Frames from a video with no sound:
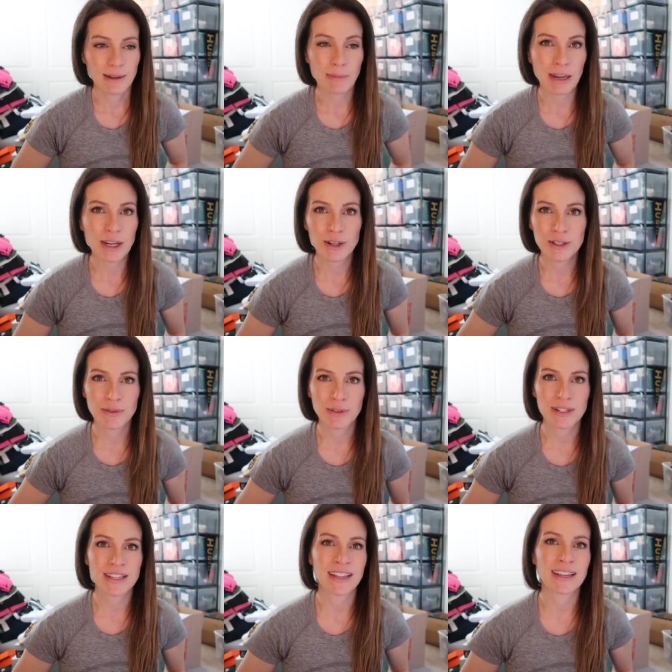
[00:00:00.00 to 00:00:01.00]
in my years of
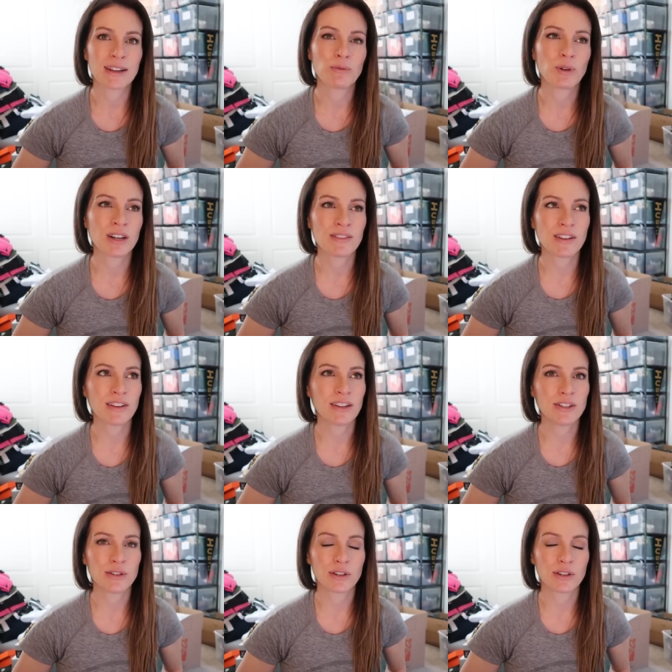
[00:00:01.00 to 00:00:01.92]
reselling, and one of the things you